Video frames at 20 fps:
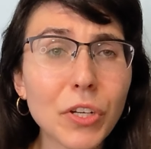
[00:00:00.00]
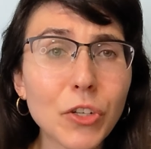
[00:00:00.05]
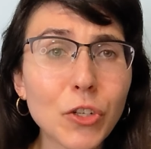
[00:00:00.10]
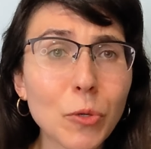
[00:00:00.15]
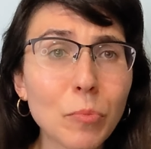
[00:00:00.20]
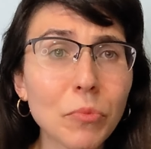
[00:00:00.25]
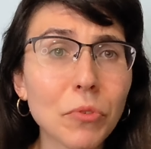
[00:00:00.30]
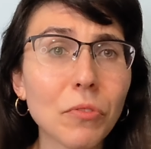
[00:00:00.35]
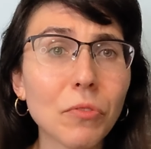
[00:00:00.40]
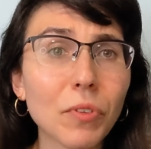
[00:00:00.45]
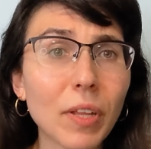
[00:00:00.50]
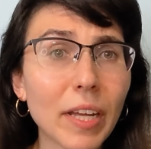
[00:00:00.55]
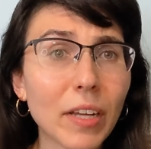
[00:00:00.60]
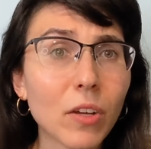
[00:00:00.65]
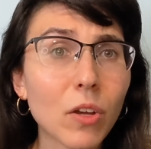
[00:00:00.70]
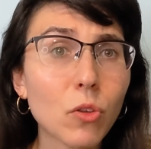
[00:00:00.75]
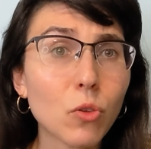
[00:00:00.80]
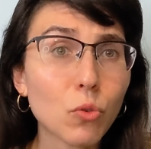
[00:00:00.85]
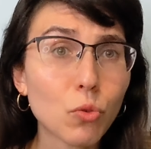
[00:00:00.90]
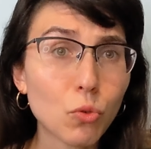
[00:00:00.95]
in terms of like
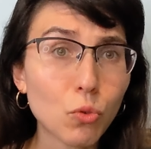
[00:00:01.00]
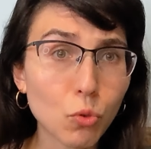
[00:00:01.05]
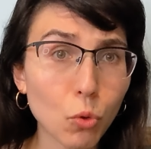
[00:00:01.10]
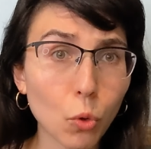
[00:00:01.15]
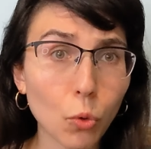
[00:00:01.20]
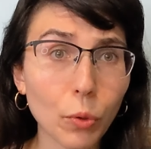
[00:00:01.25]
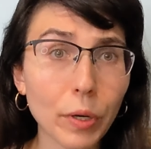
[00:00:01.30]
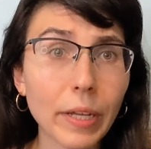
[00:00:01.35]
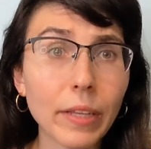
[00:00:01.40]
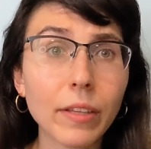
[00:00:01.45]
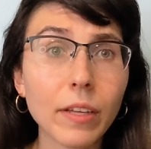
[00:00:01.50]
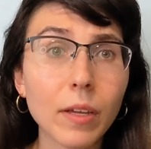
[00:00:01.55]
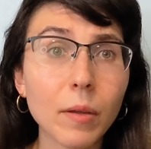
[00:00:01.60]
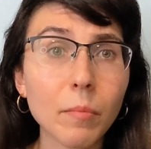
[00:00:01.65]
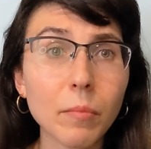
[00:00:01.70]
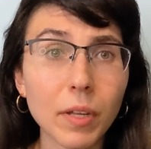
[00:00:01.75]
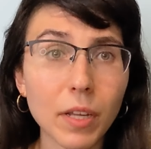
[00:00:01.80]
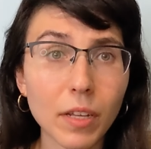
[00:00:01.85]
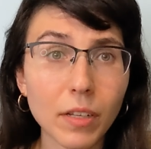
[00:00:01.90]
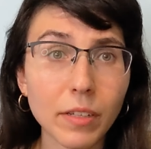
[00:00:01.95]
storing
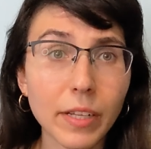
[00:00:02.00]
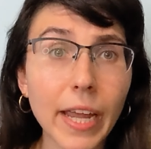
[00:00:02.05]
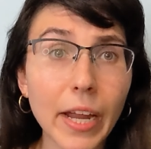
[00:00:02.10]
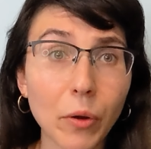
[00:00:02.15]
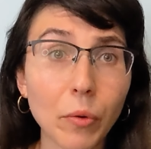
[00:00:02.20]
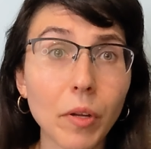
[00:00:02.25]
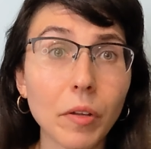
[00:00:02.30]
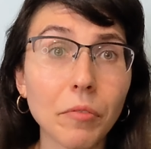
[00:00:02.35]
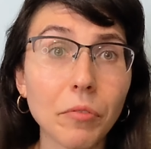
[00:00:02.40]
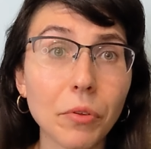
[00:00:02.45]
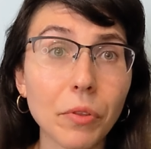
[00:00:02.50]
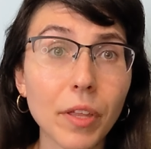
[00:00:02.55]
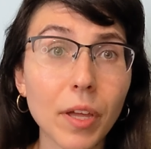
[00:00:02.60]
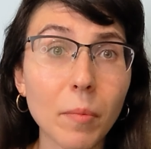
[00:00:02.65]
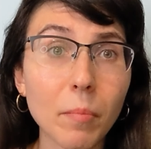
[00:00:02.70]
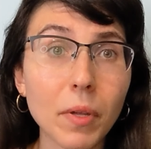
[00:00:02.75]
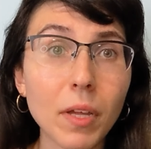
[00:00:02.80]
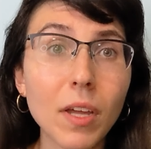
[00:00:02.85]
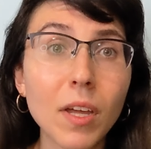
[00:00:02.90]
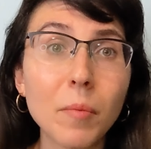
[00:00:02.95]
them and caring for
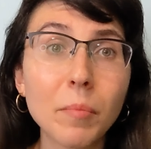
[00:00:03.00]
them.